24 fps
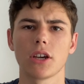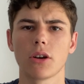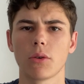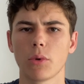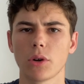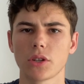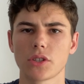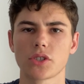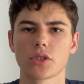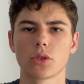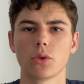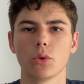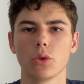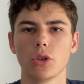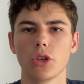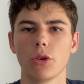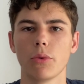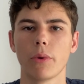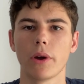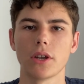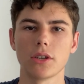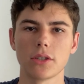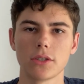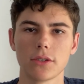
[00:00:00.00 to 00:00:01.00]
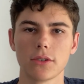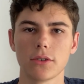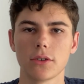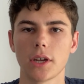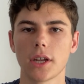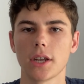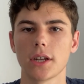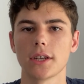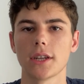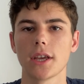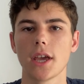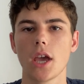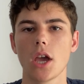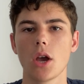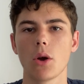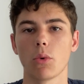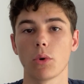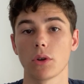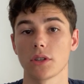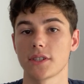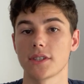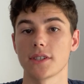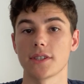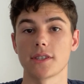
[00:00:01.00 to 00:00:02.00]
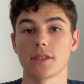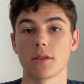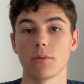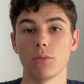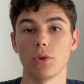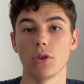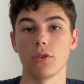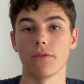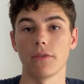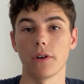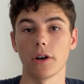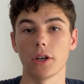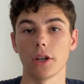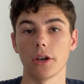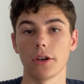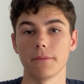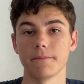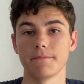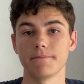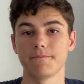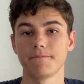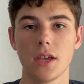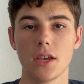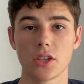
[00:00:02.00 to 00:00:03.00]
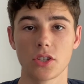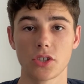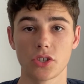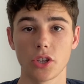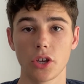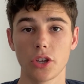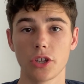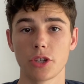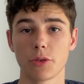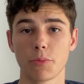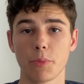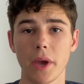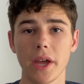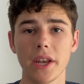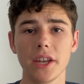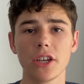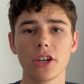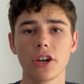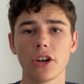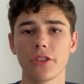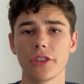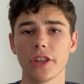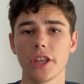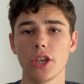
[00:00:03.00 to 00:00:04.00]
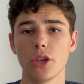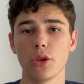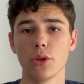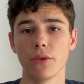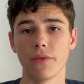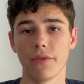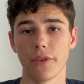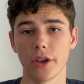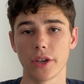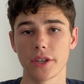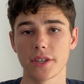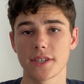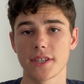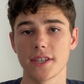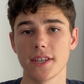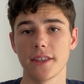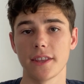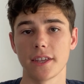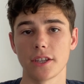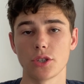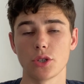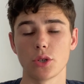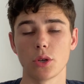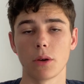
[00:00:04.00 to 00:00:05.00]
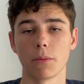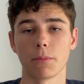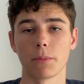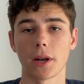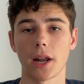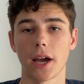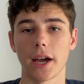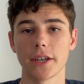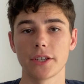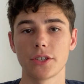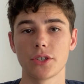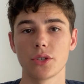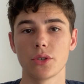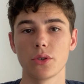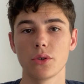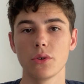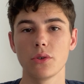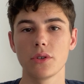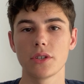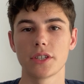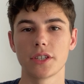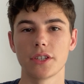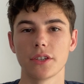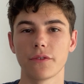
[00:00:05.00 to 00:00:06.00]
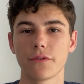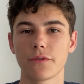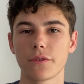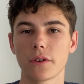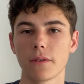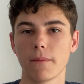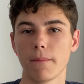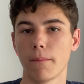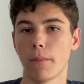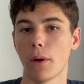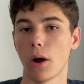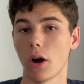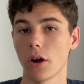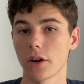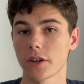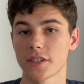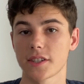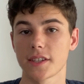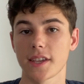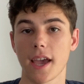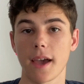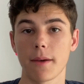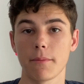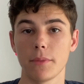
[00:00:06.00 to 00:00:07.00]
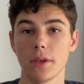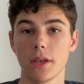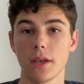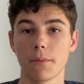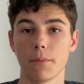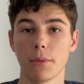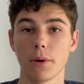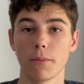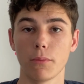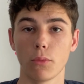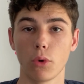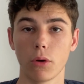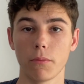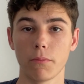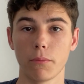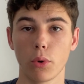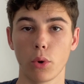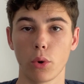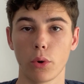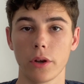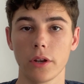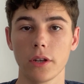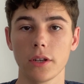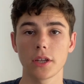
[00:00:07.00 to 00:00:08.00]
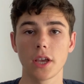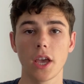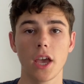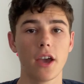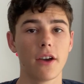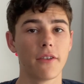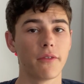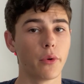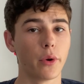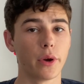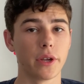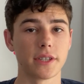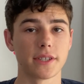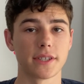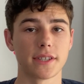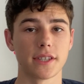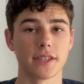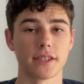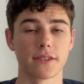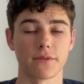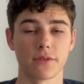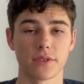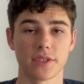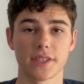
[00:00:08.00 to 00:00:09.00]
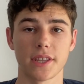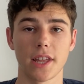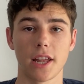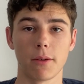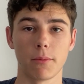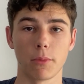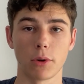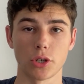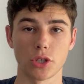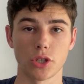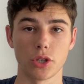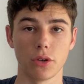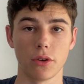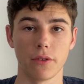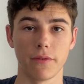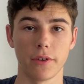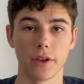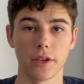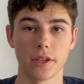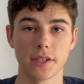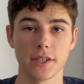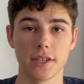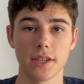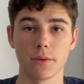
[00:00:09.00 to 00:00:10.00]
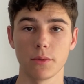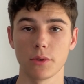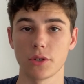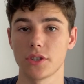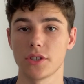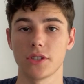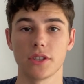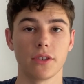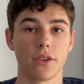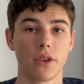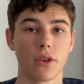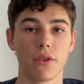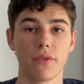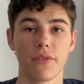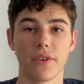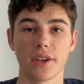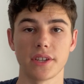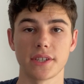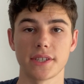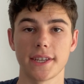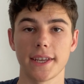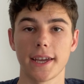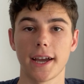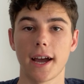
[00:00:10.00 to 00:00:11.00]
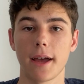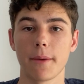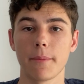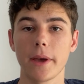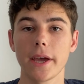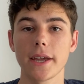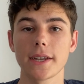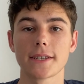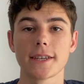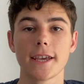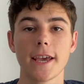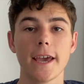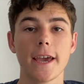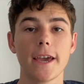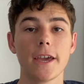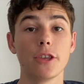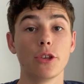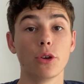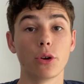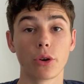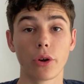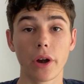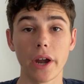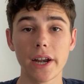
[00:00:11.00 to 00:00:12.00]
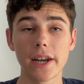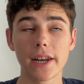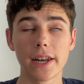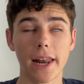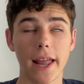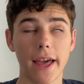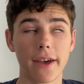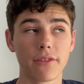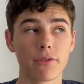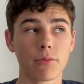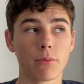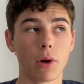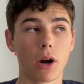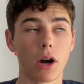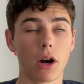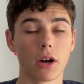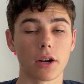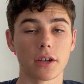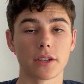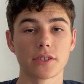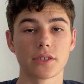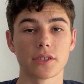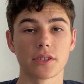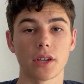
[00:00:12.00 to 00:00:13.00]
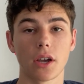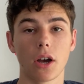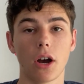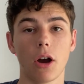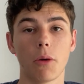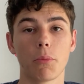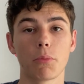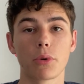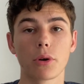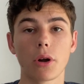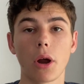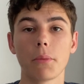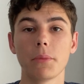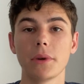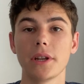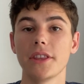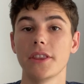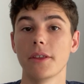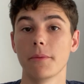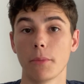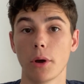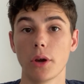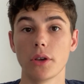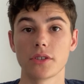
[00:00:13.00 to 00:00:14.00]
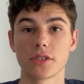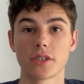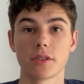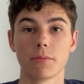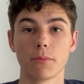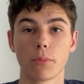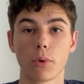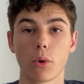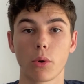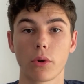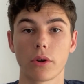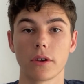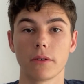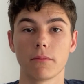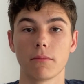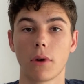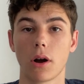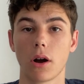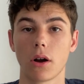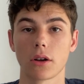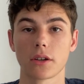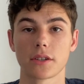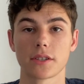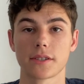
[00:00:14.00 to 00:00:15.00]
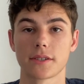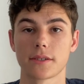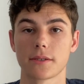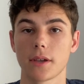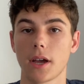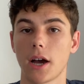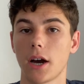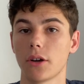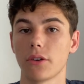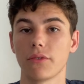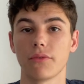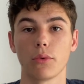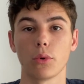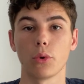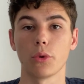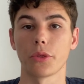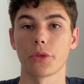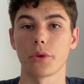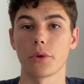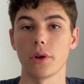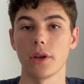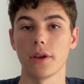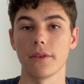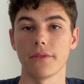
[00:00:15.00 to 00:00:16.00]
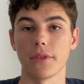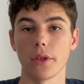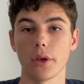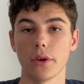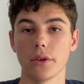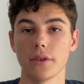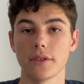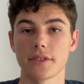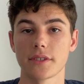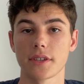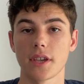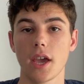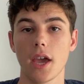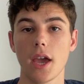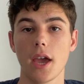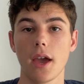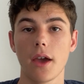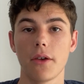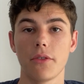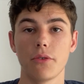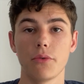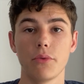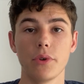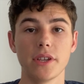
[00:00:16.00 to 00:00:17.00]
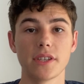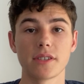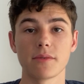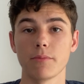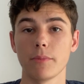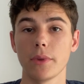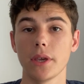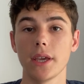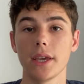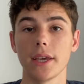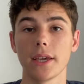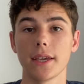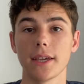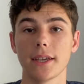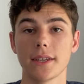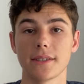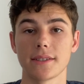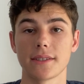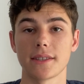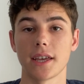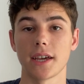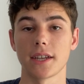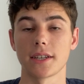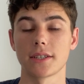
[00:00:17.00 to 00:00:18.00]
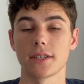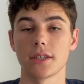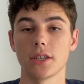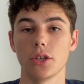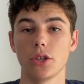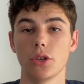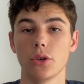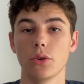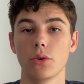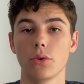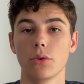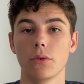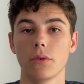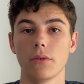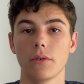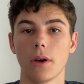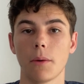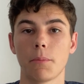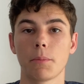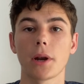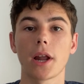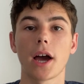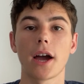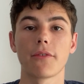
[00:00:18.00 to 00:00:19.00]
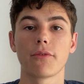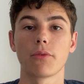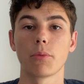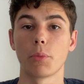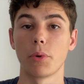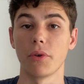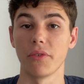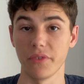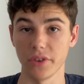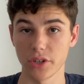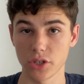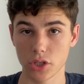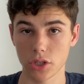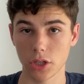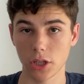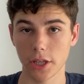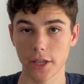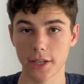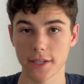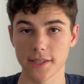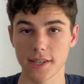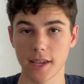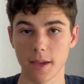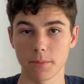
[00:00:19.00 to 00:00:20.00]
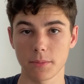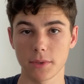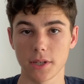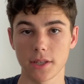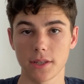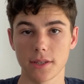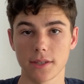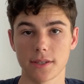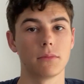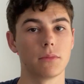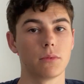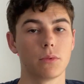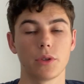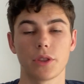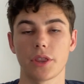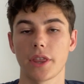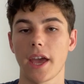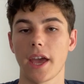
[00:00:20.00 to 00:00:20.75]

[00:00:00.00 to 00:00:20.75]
on what school you went to and what system you followed. So depending on the university that you apply to, different marks can be a bit more important. For instance, for Stellenbosch University, which is the university I'm at, your grade 11 marks are probably the most important marks out of all three of those. The reason being is that you apply for provisional acceptance with the